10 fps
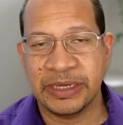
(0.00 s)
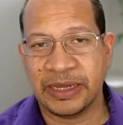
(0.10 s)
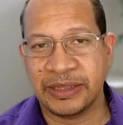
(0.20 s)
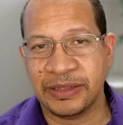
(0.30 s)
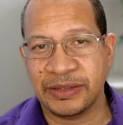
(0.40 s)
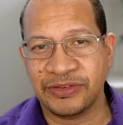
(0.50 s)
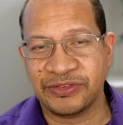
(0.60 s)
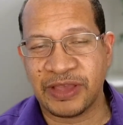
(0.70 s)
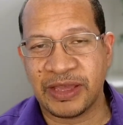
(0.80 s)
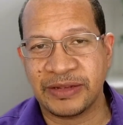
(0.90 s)
And
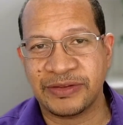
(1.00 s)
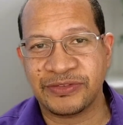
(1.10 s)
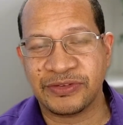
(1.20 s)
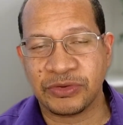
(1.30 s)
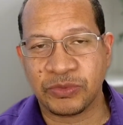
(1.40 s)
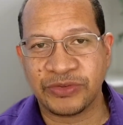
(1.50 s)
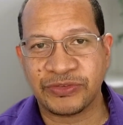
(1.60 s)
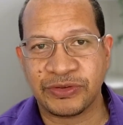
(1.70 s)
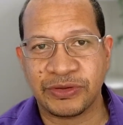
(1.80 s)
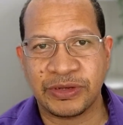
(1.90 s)
this scientist in
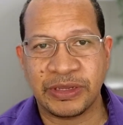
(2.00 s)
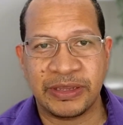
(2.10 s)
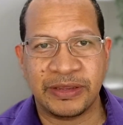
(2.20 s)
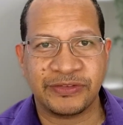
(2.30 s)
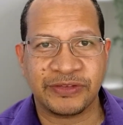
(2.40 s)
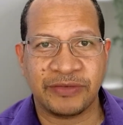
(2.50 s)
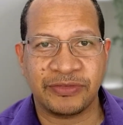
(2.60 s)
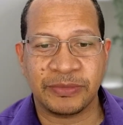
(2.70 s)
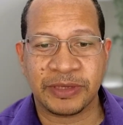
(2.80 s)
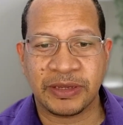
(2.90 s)
question is
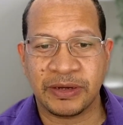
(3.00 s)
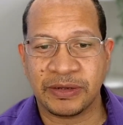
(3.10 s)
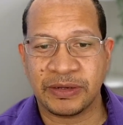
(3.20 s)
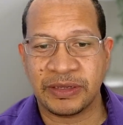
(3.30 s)
Kevin McCairn, and